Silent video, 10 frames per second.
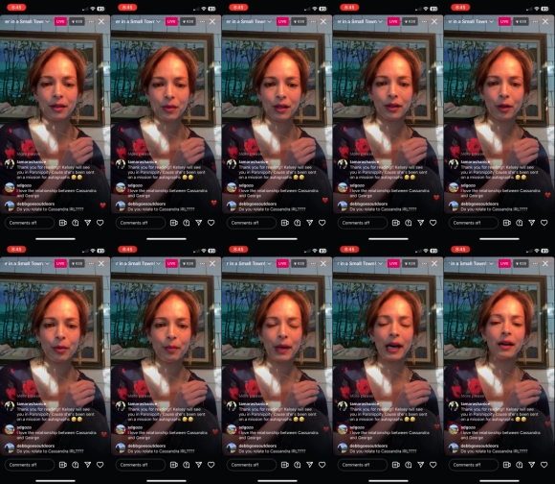Um,
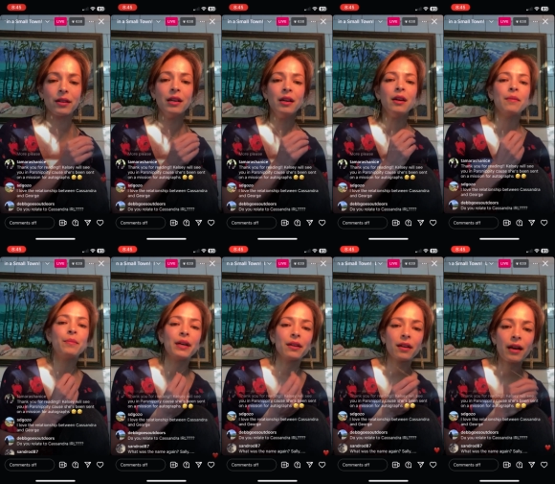my
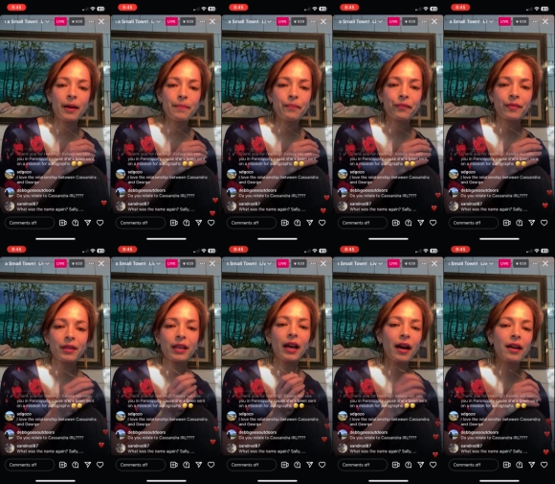internet seems a little
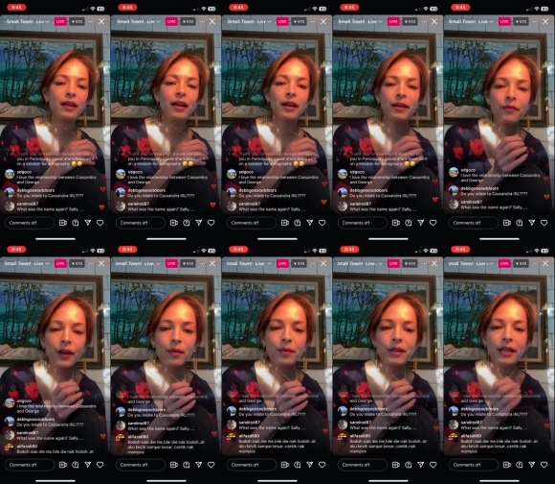bit bad,
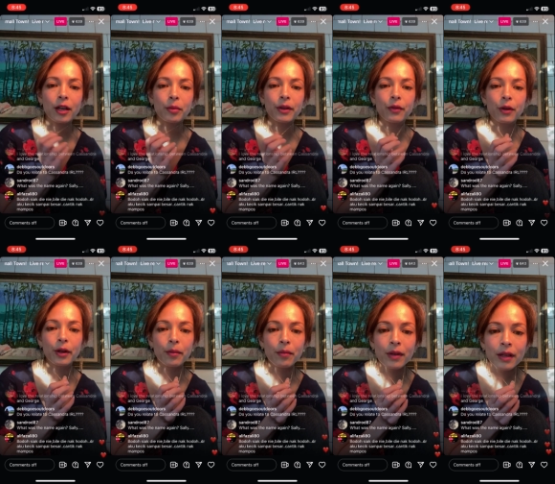but um,
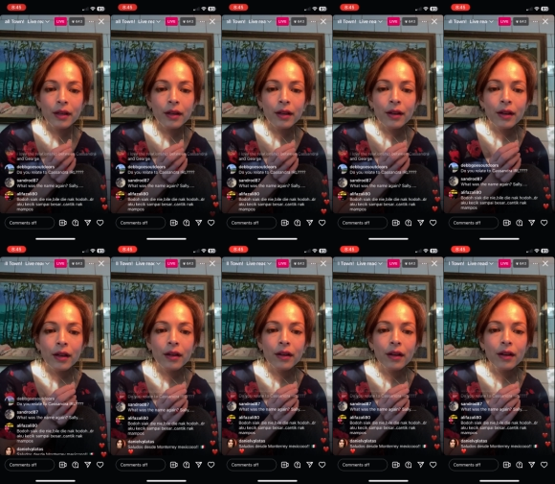yeah, I, I
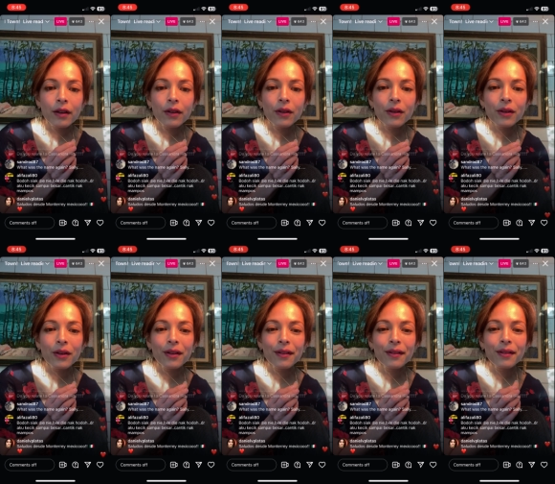felt terribly
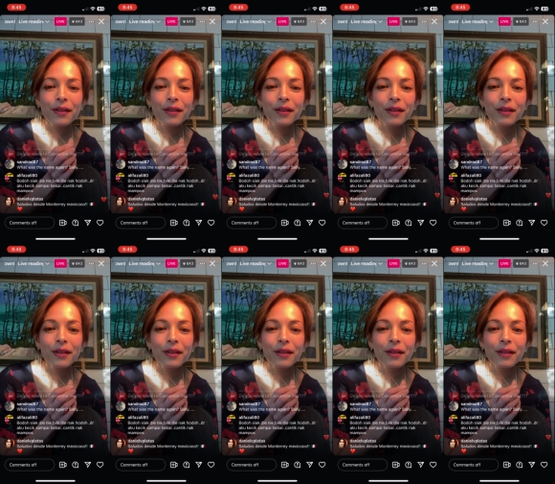for him.